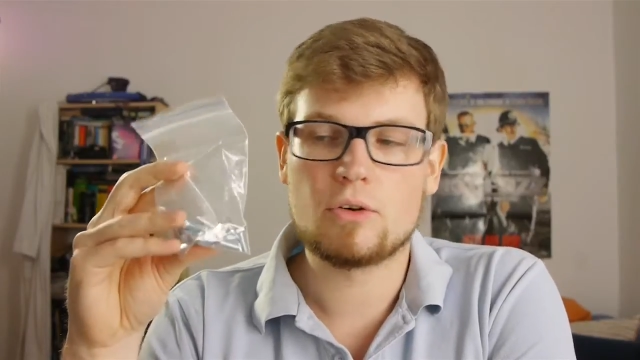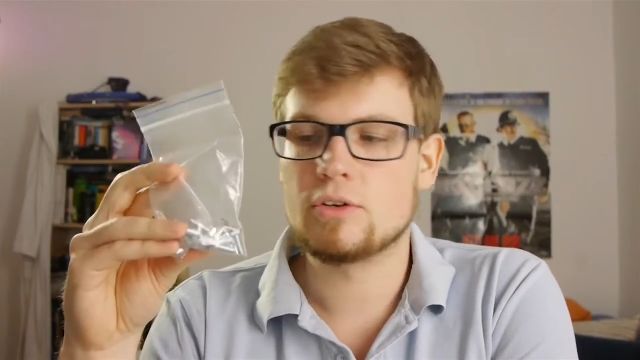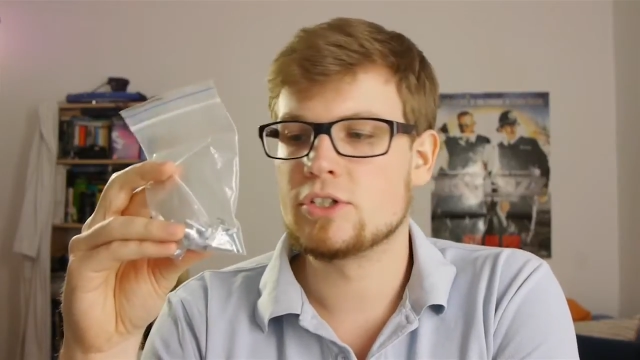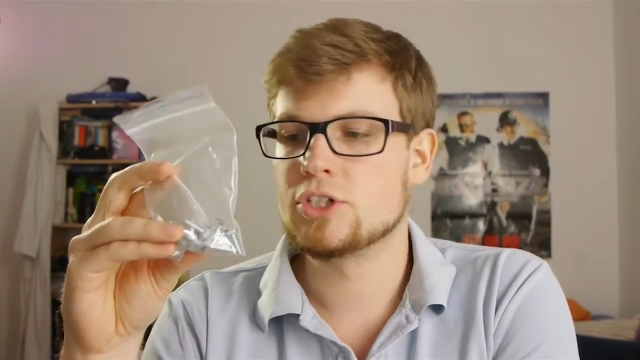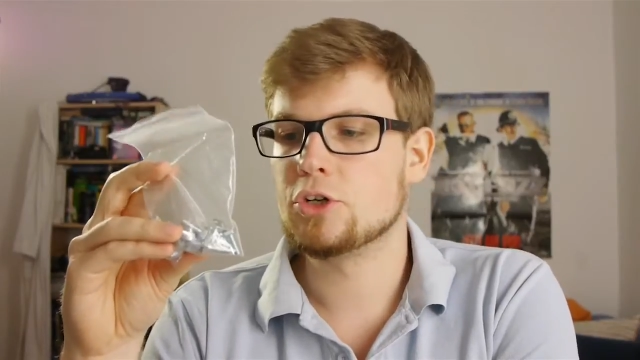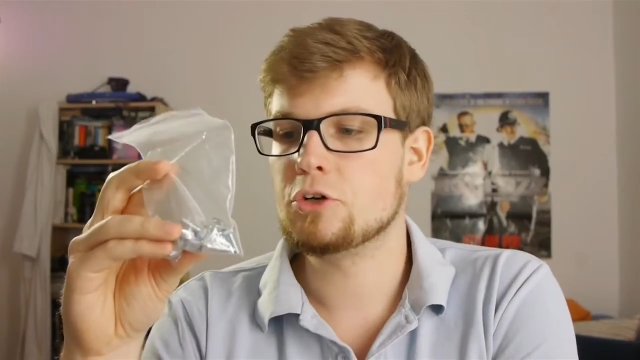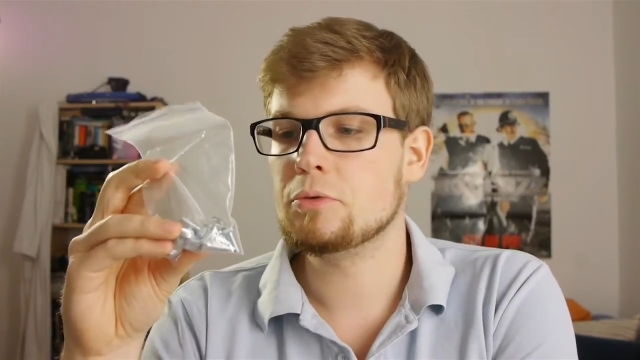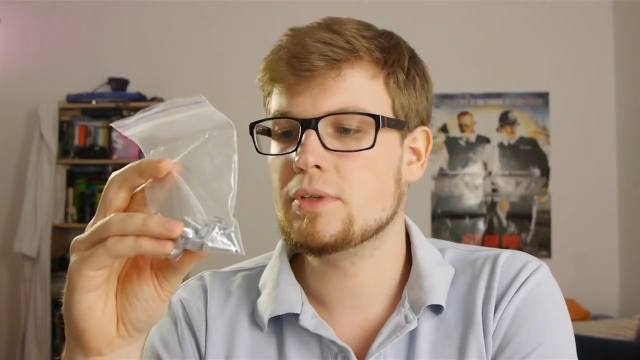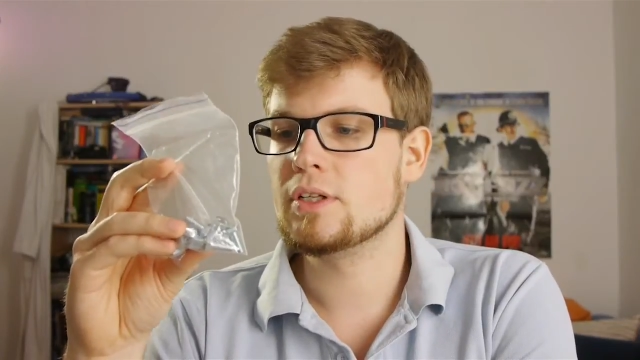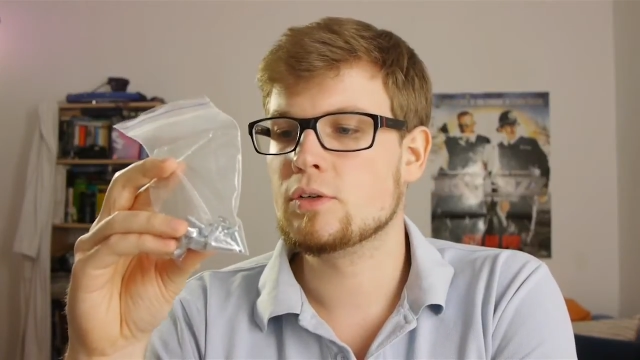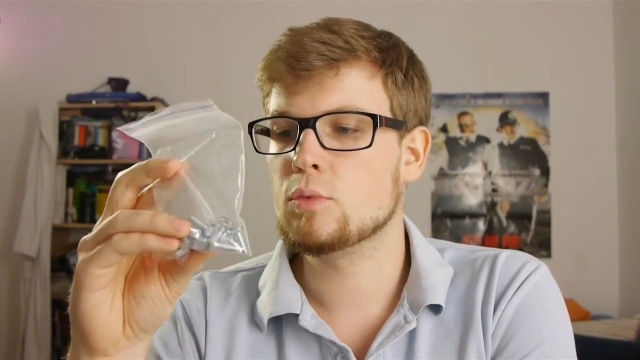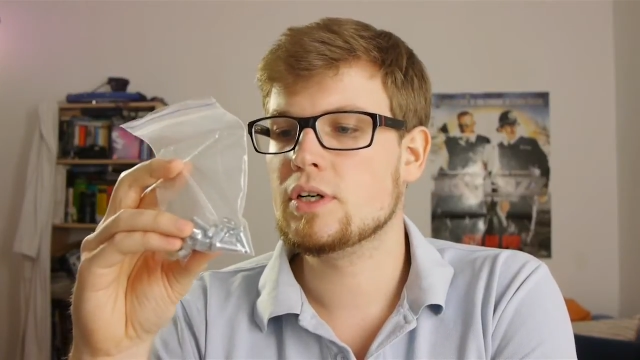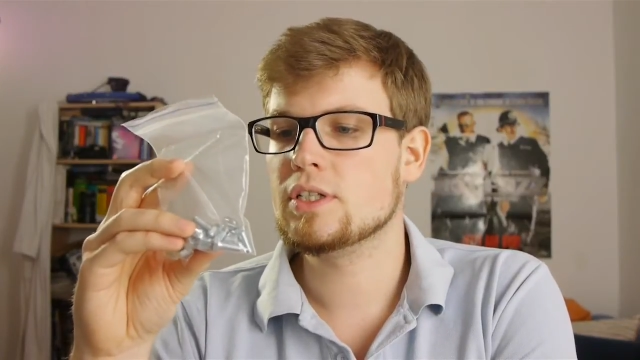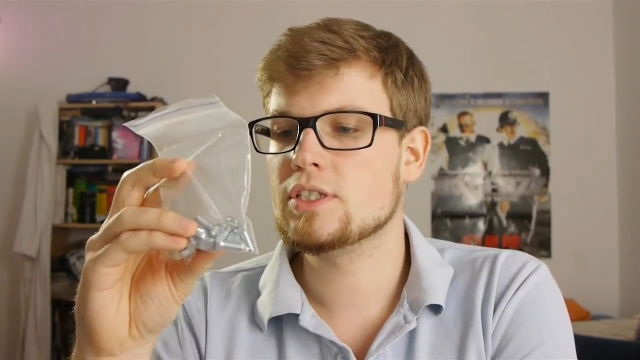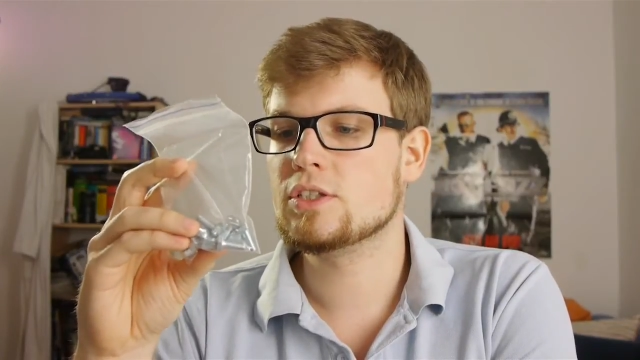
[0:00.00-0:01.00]
or a
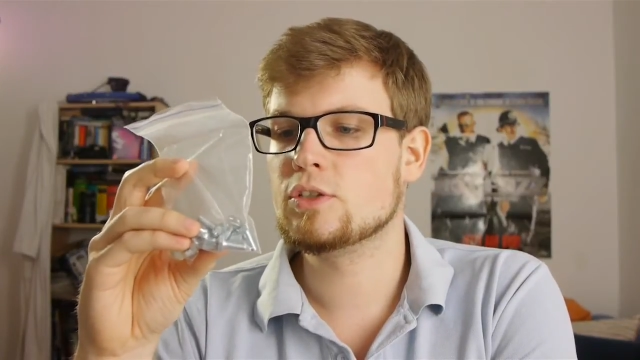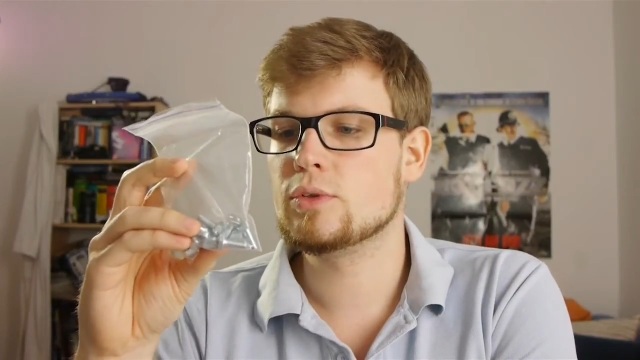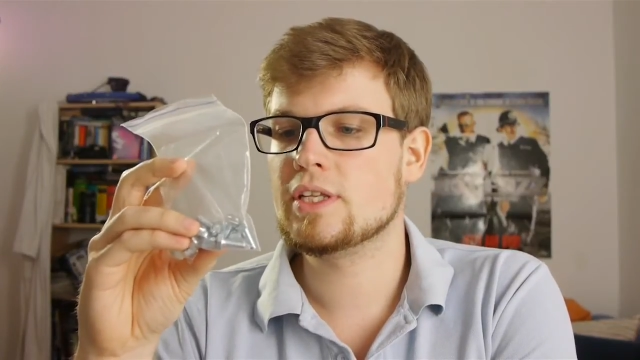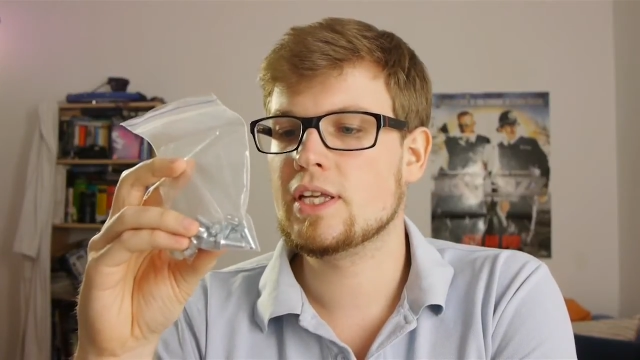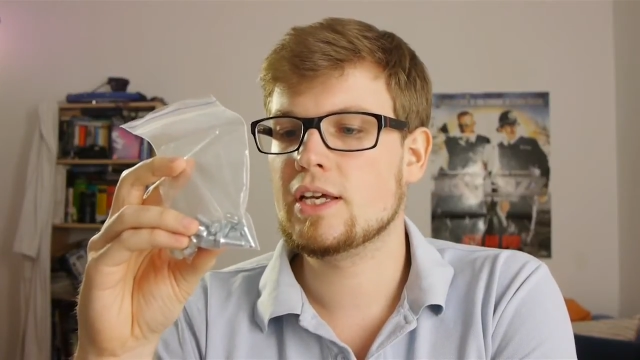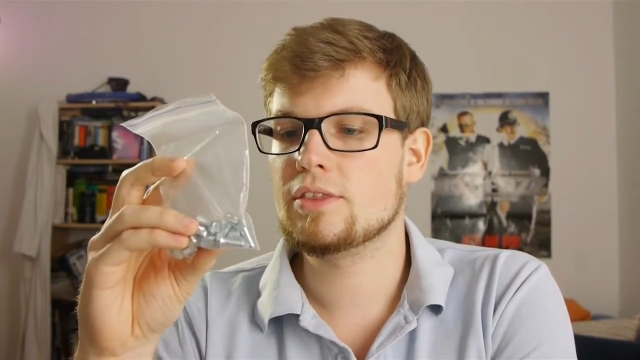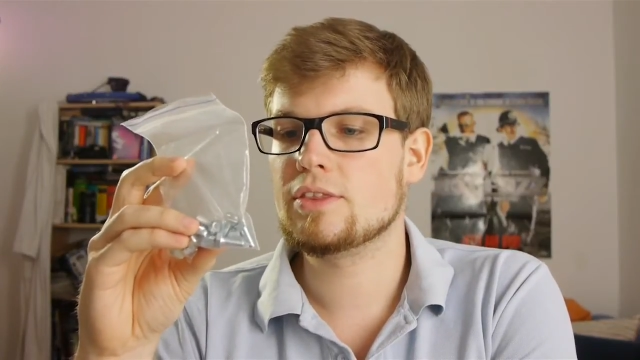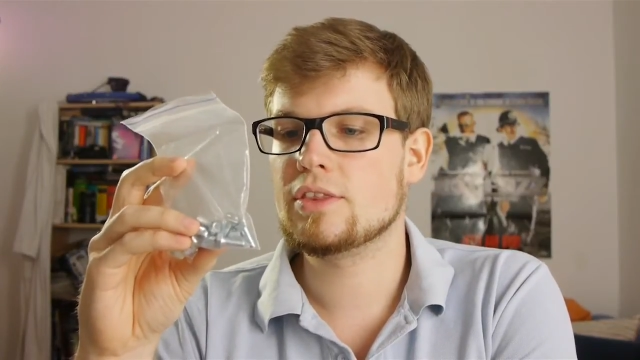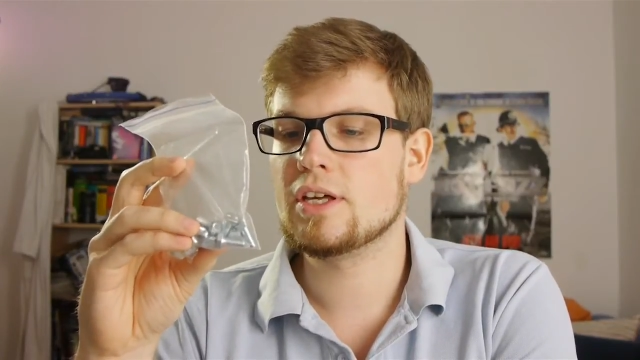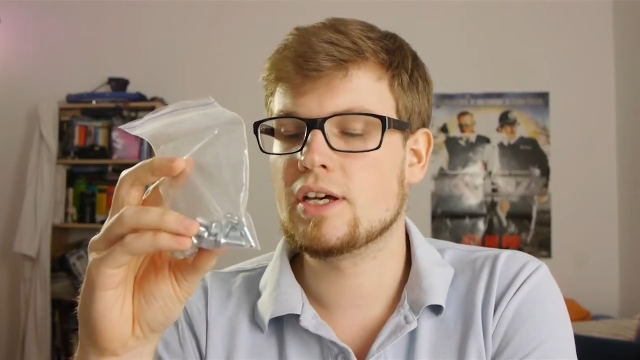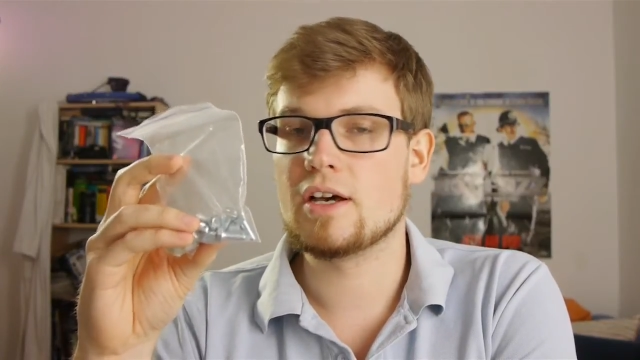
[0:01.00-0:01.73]
German was to get